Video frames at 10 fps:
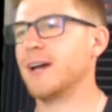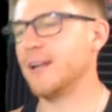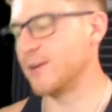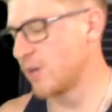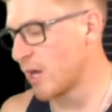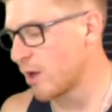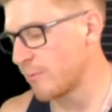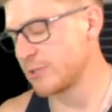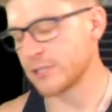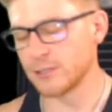I know, not our
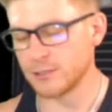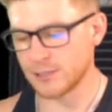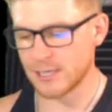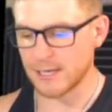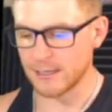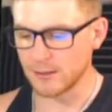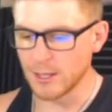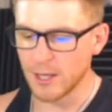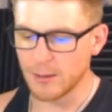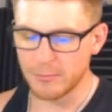particular style,
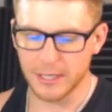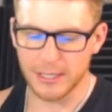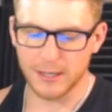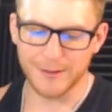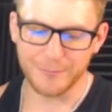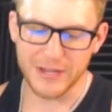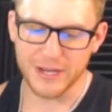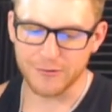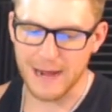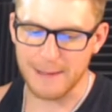but um,
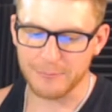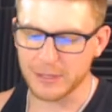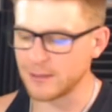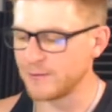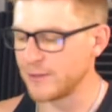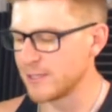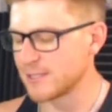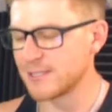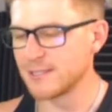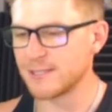in wrapping of
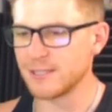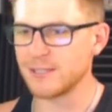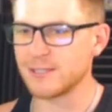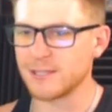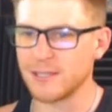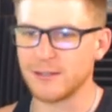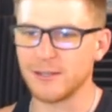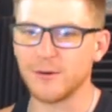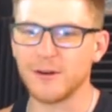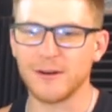this c-
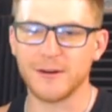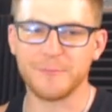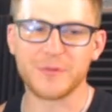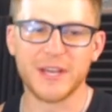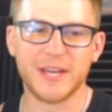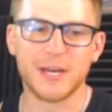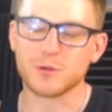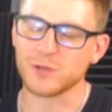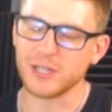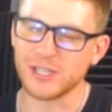scenario, um, it
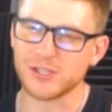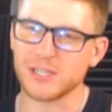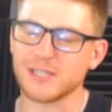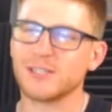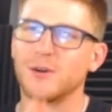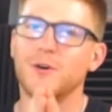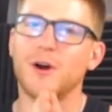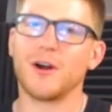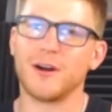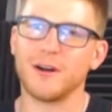was really interesting. So
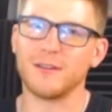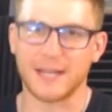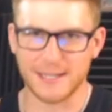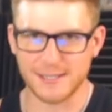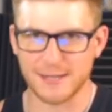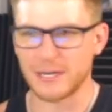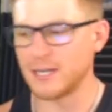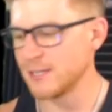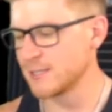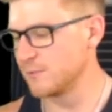our, like I said, my
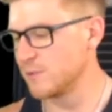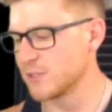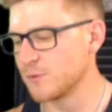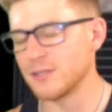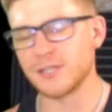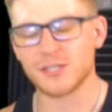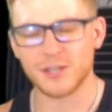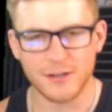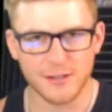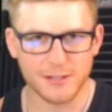cousin was the one that
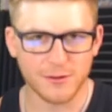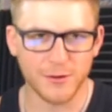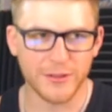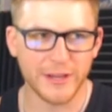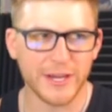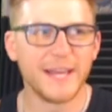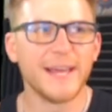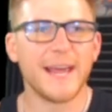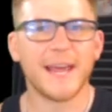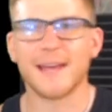started this whole thing,
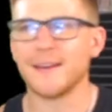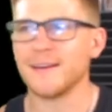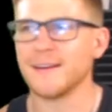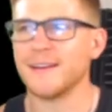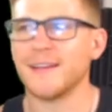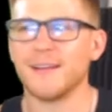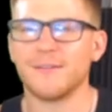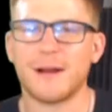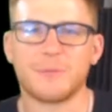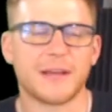and in
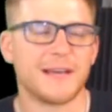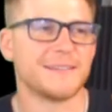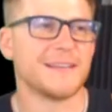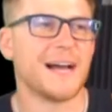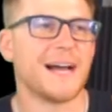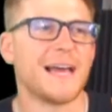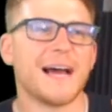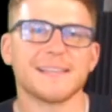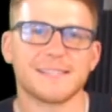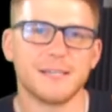wrapping, I I
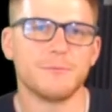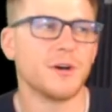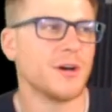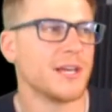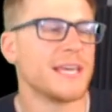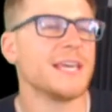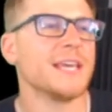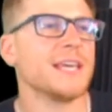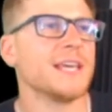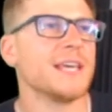asked him. He
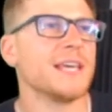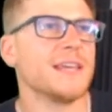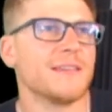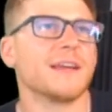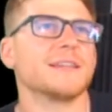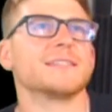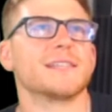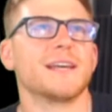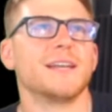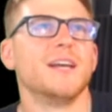he then
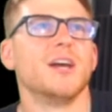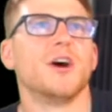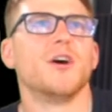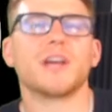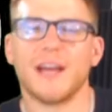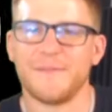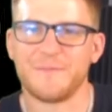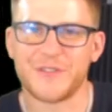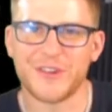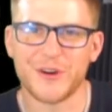said, okay,
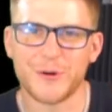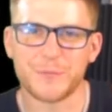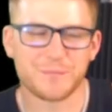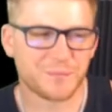so